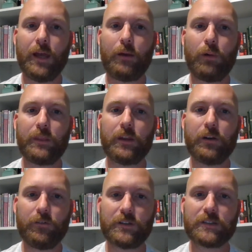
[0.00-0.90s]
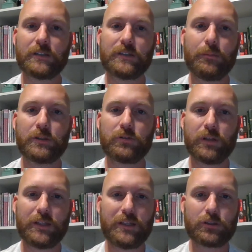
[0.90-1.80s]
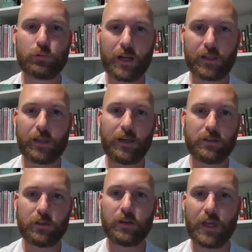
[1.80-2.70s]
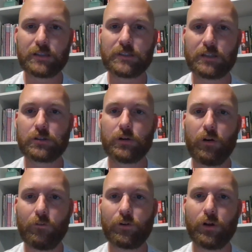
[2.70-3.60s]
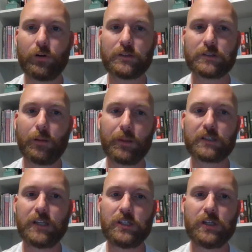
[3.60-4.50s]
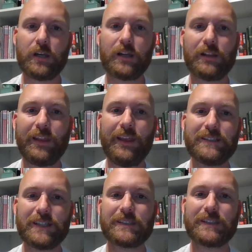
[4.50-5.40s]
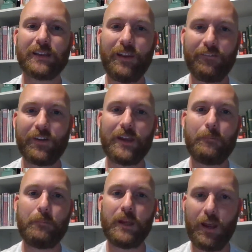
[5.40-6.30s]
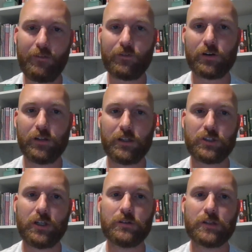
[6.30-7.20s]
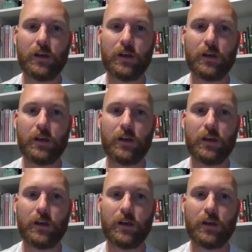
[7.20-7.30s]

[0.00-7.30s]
And when the nervous system is really dysregulated due to that sensory overload and subluxation, it can lead to significant behavioral issues.